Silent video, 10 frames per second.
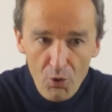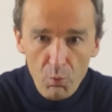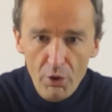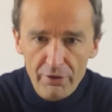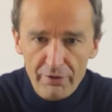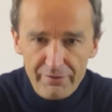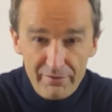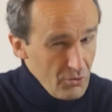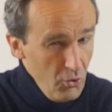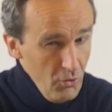Or
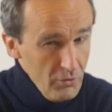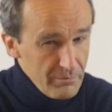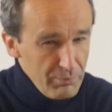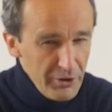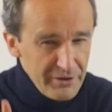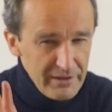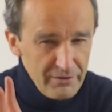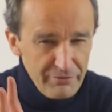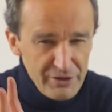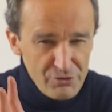worse, cold-blooded
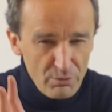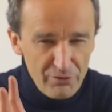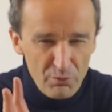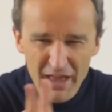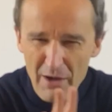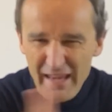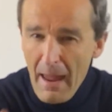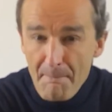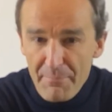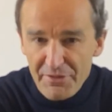individuals without
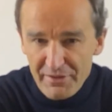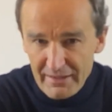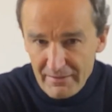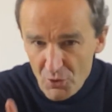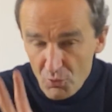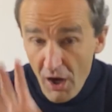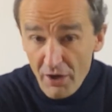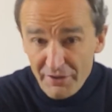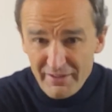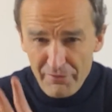empathy who aren't